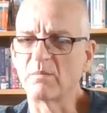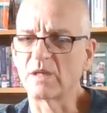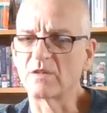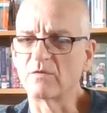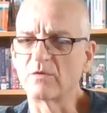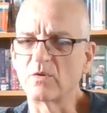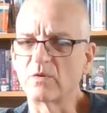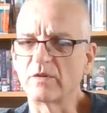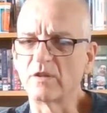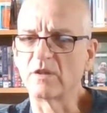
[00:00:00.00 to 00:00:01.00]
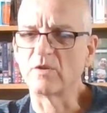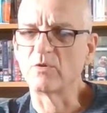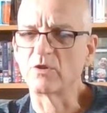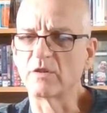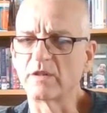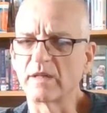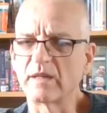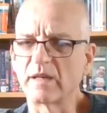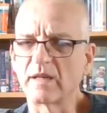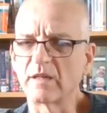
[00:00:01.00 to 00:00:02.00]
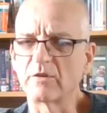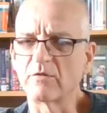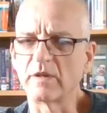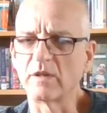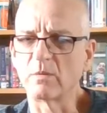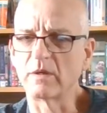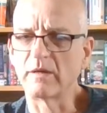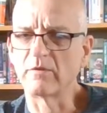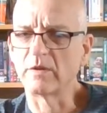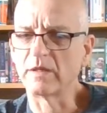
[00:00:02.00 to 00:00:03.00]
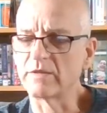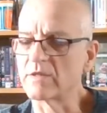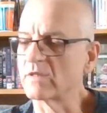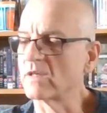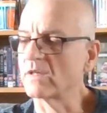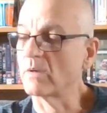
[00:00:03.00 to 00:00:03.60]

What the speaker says: metaphor and illusion and allegory or whatever it is they're